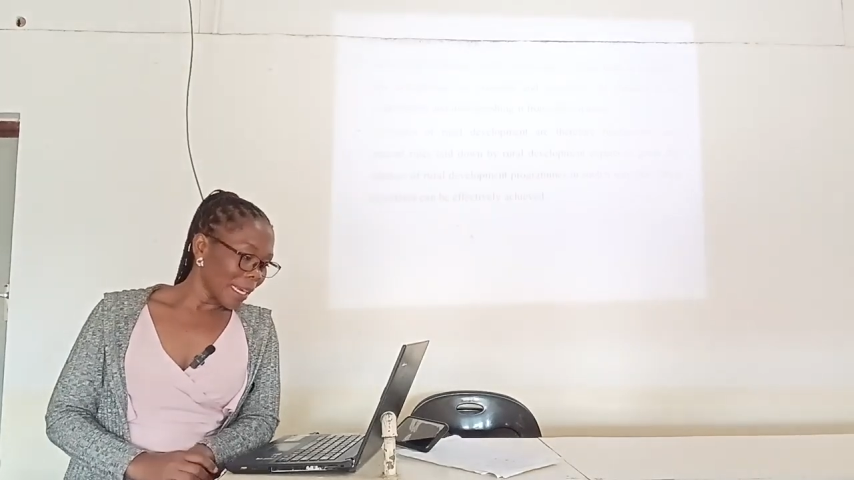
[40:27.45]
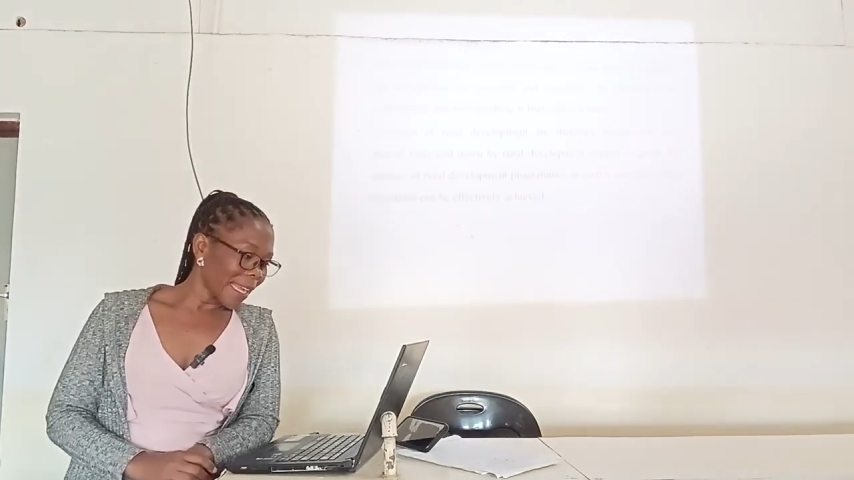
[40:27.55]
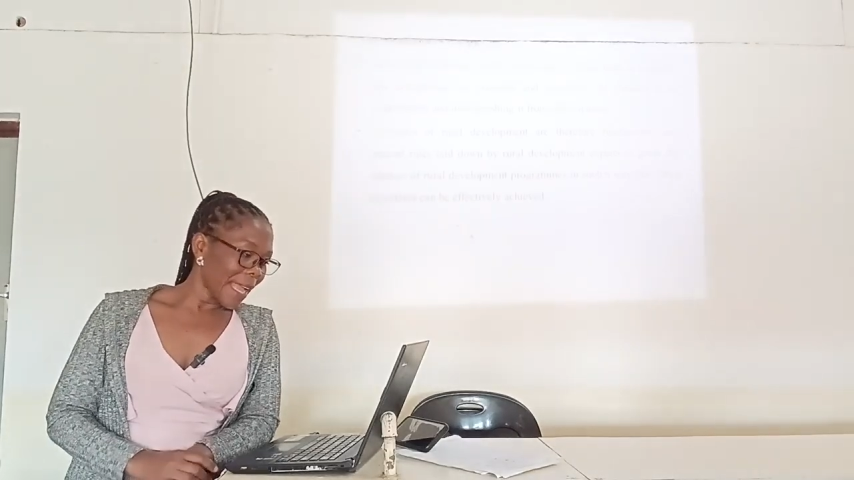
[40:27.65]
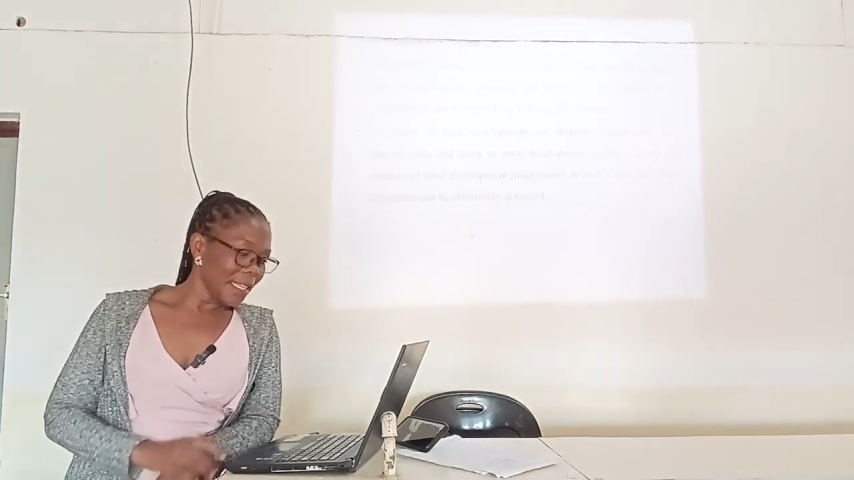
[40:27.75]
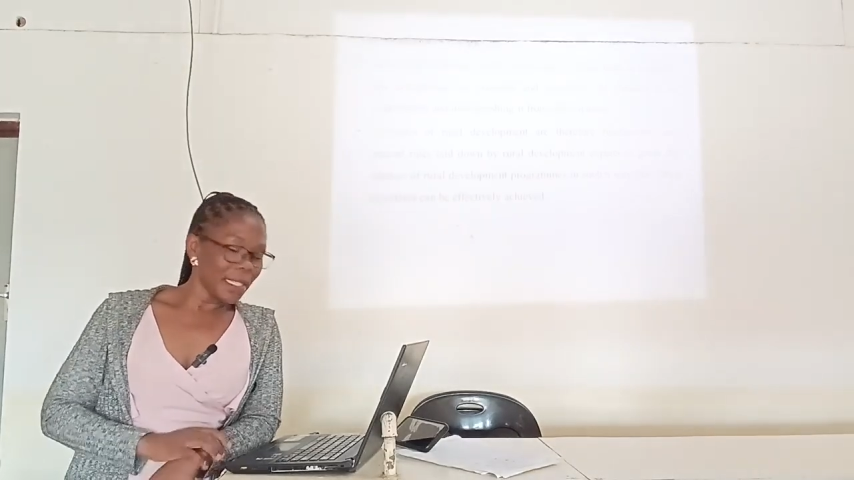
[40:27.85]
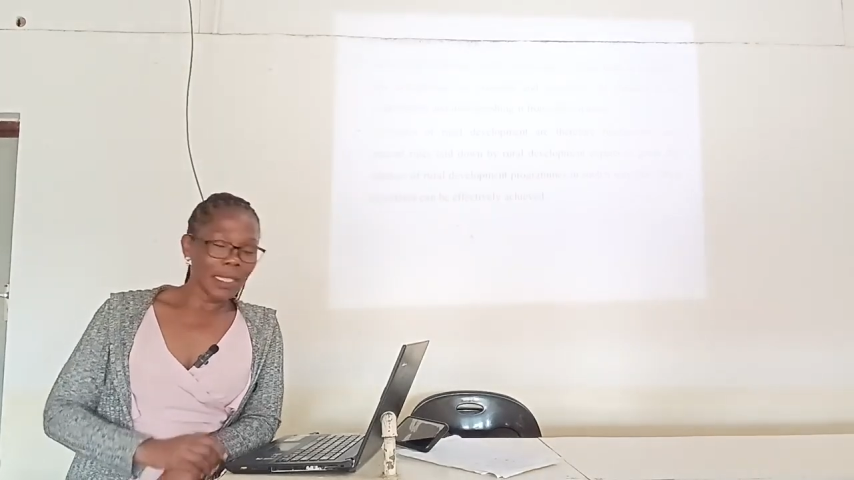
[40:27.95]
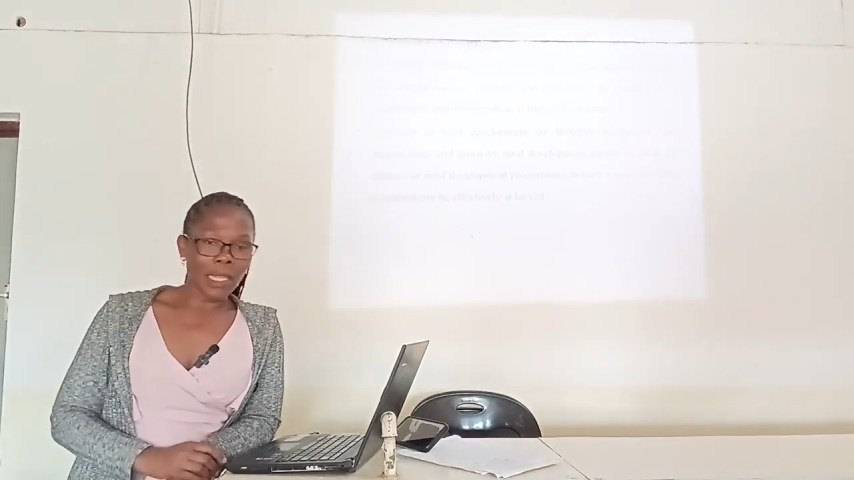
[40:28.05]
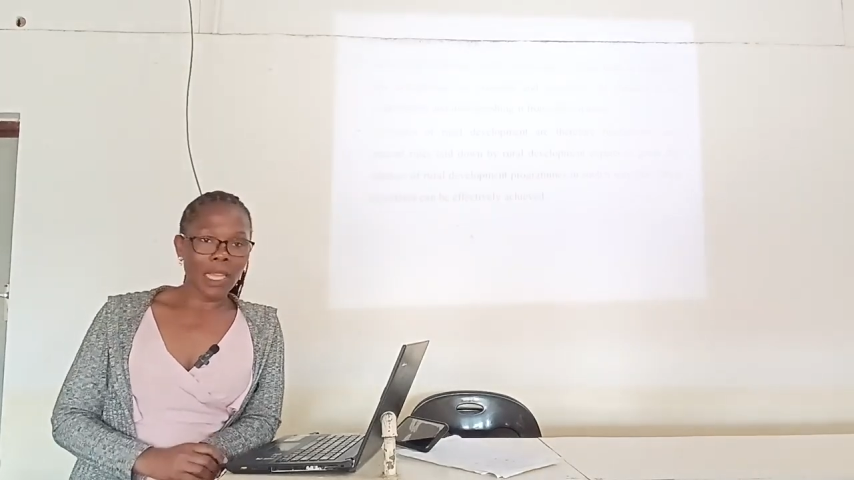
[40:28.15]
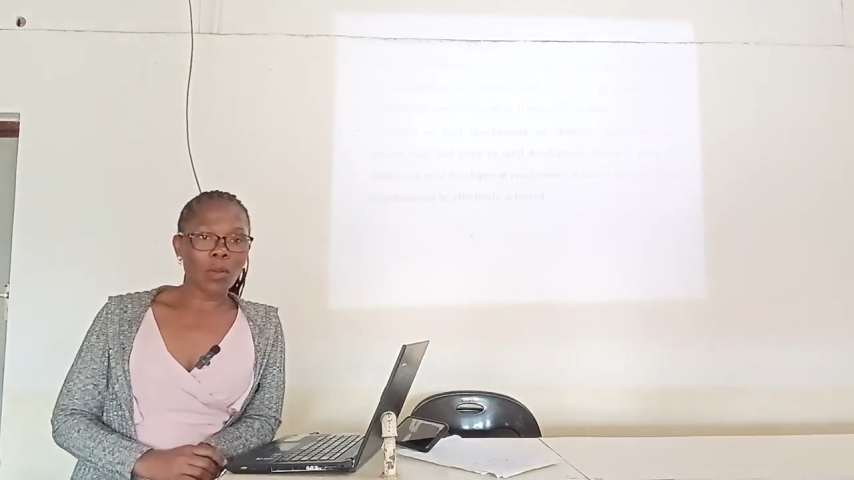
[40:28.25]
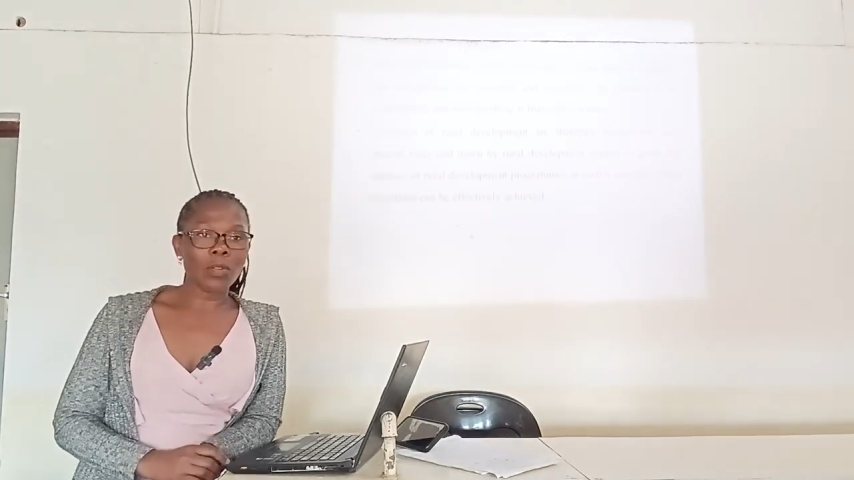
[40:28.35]
guide
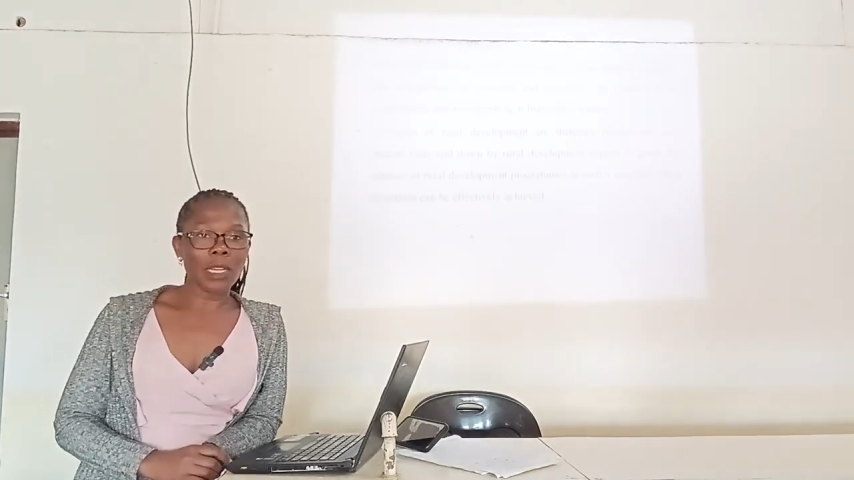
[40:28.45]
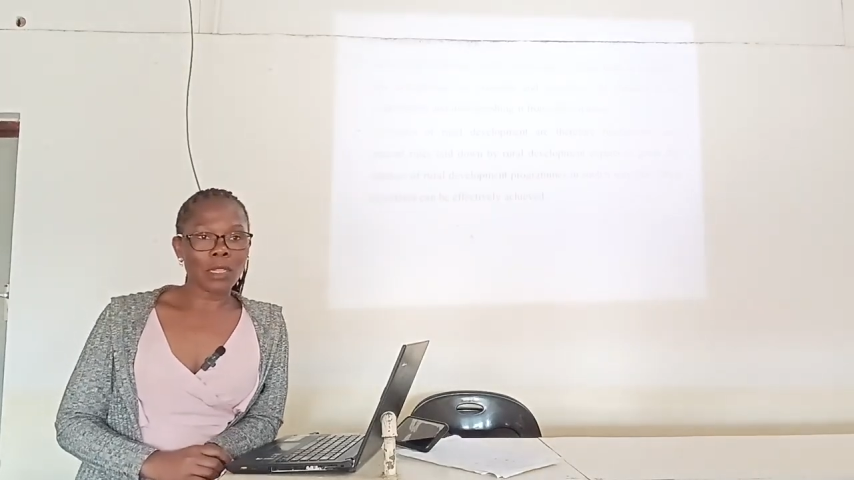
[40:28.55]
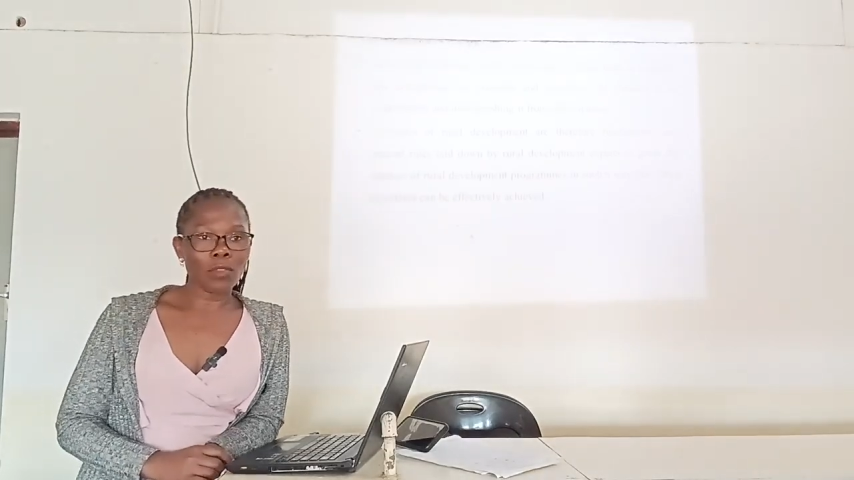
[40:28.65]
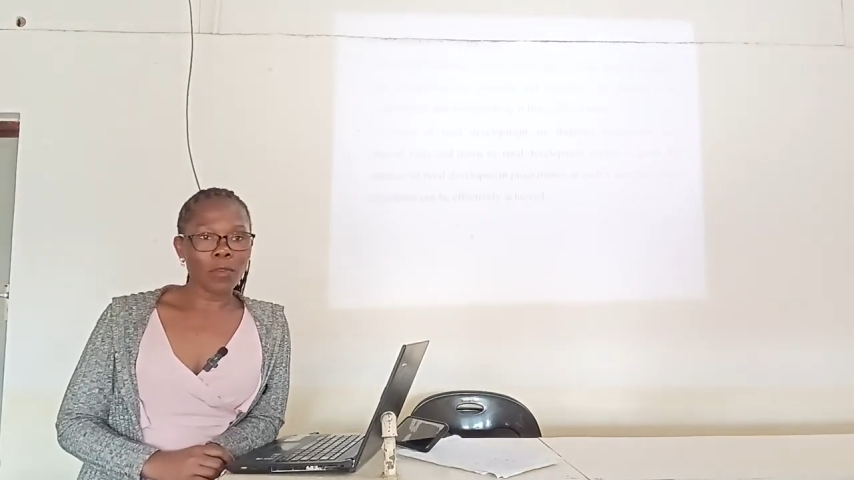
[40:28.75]
the conduct